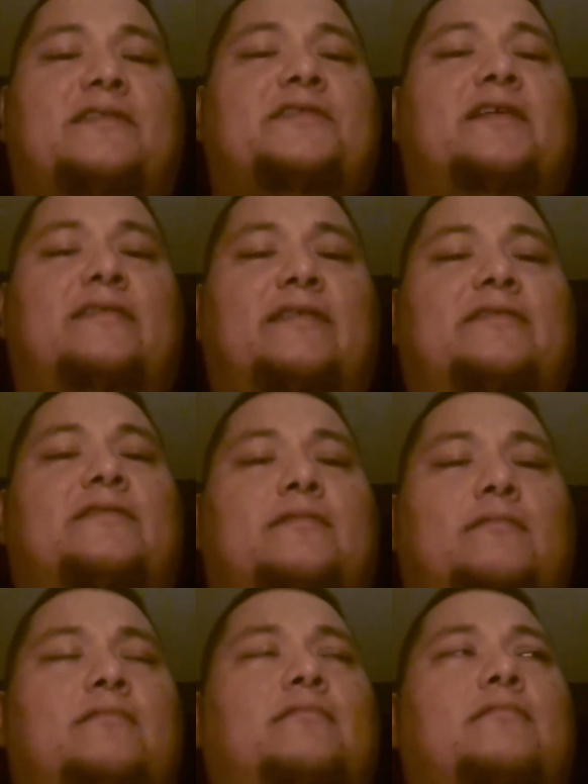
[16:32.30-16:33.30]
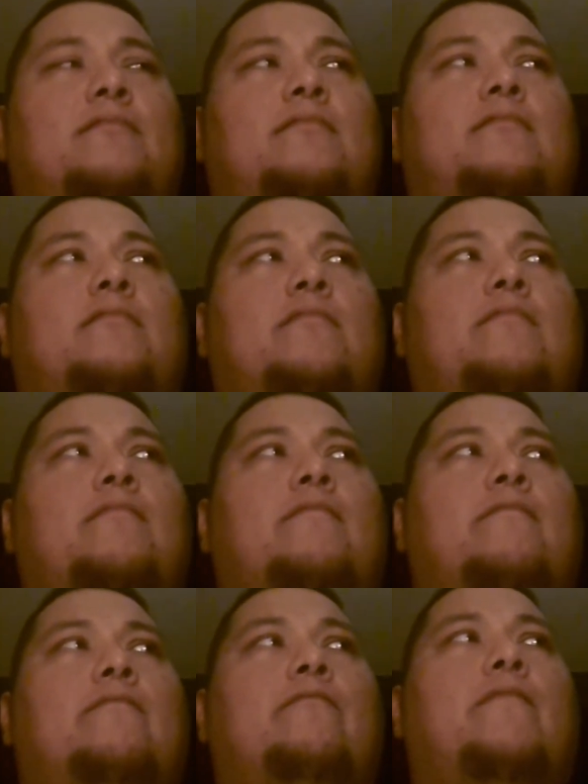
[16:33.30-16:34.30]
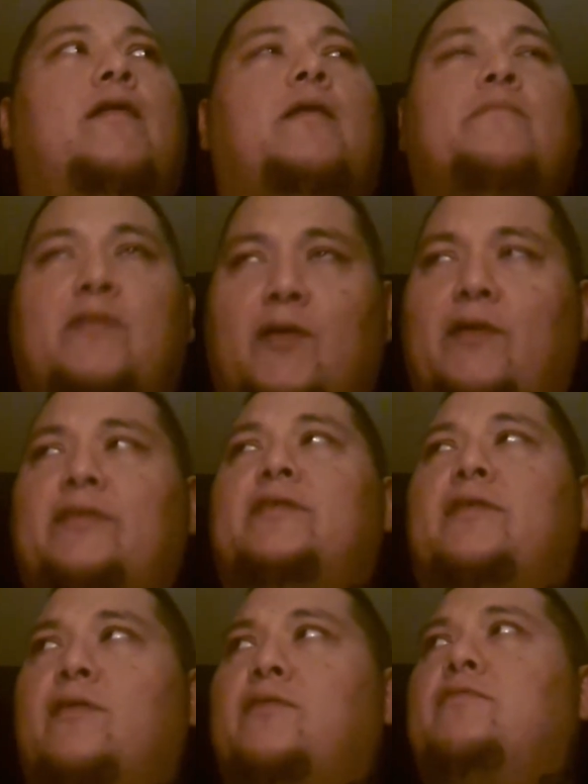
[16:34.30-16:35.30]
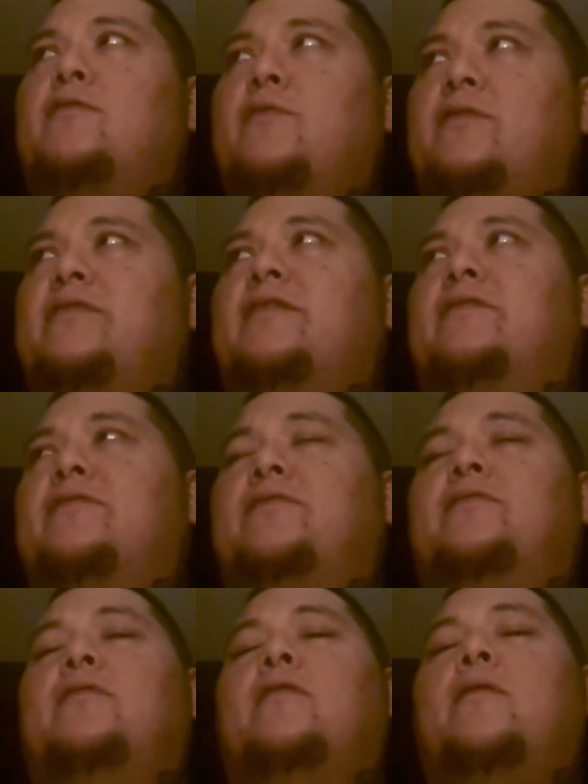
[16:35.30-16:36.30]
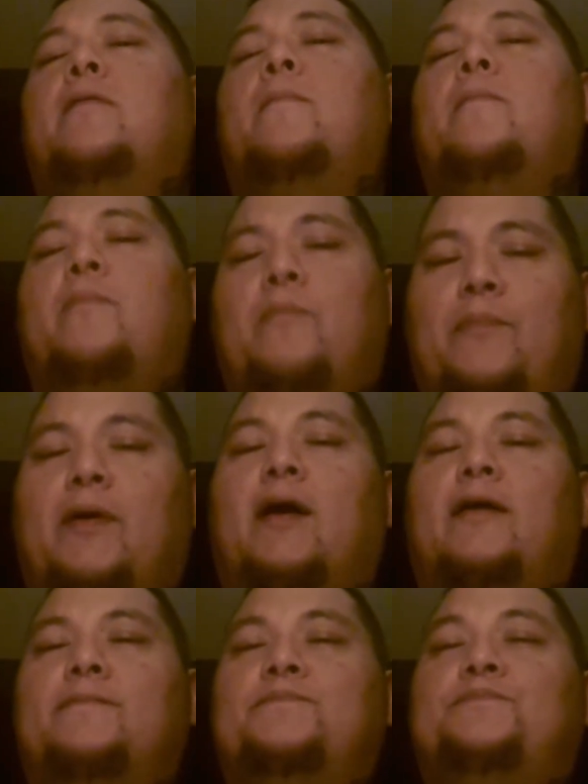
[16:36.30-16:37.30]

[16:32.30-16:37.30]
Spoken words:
shitless. I'm going to go through with this, but